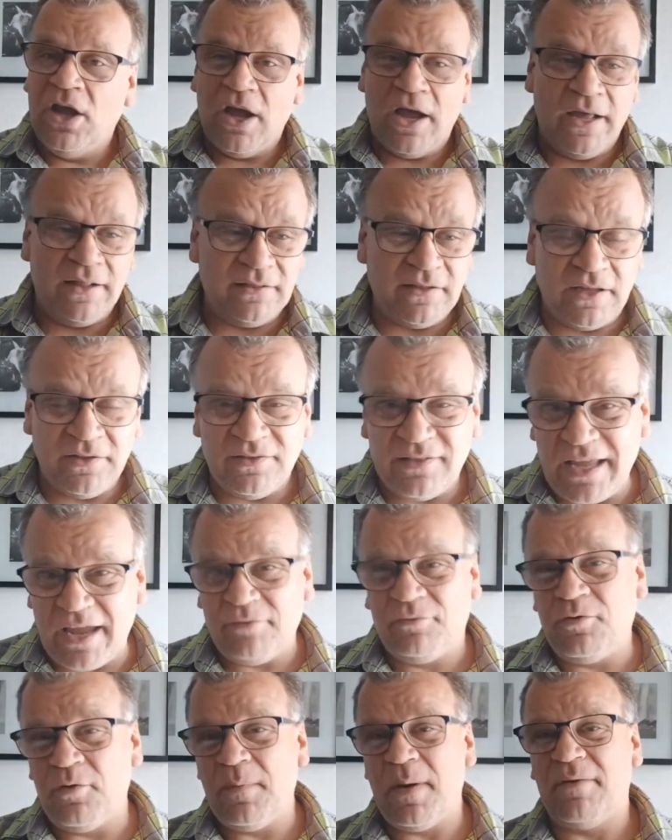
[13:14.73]
and
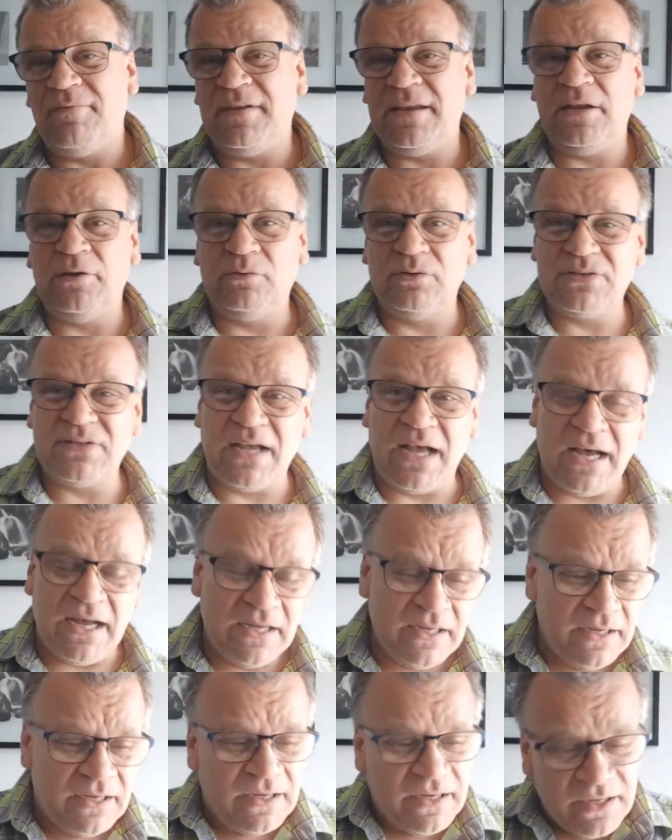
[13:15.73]
therefore my videos are
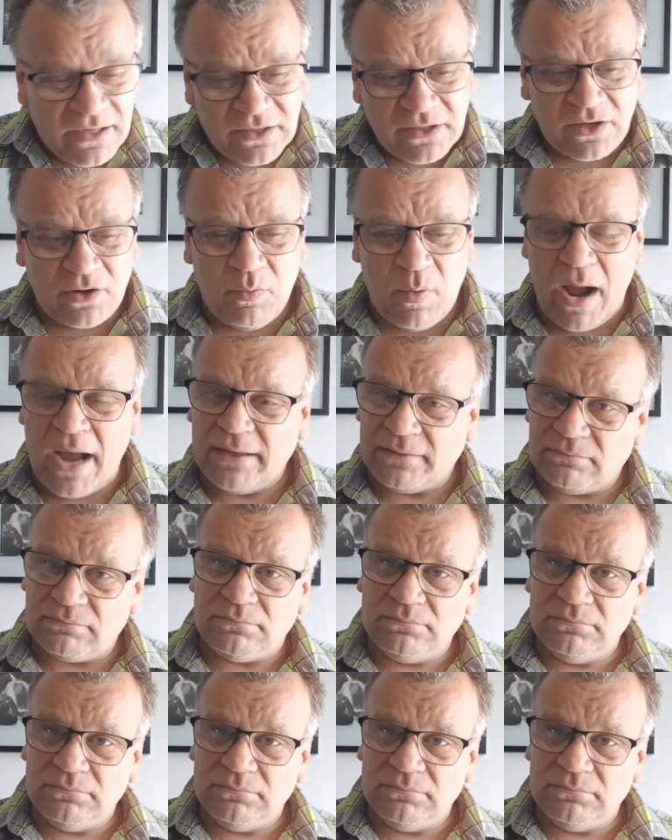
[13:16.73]
quite